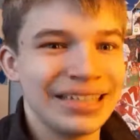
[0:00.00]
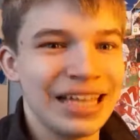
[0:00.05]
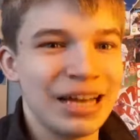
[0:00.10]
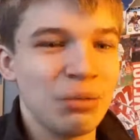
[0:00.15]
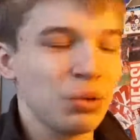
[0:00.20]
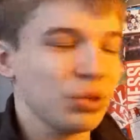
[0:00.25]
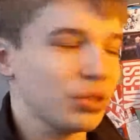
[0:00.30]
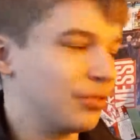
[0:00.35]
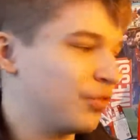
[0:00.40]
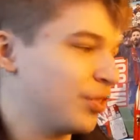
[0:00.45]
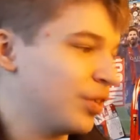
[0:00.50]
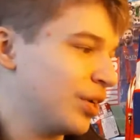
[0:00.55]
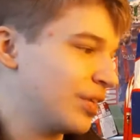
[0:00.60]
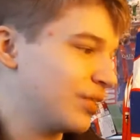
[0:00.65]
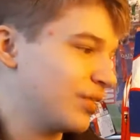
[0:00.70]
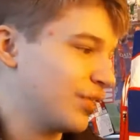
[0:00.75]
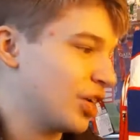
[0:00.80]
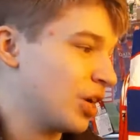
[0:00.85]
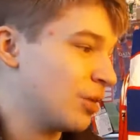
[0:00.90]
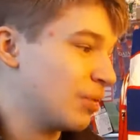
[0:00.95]
that was a few
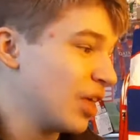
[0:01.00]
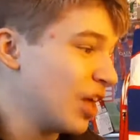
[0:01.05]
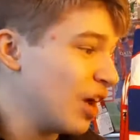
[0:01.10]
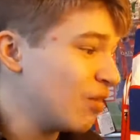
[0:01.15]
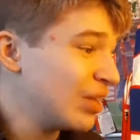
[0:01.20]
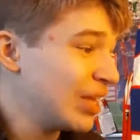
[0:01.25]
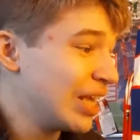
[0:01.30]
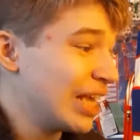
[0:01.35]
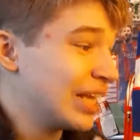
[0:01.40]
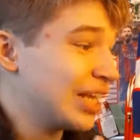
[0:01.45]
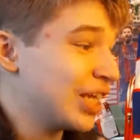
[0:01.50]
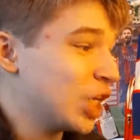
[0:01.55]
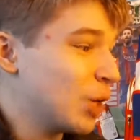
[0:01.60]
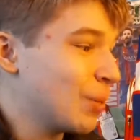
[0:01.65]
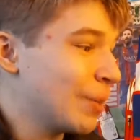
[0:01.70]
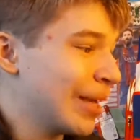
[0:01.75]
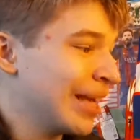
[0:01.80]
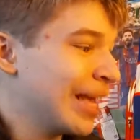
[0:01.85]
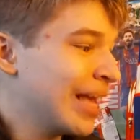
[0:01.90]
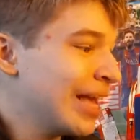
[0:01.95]
years ago. The only incoming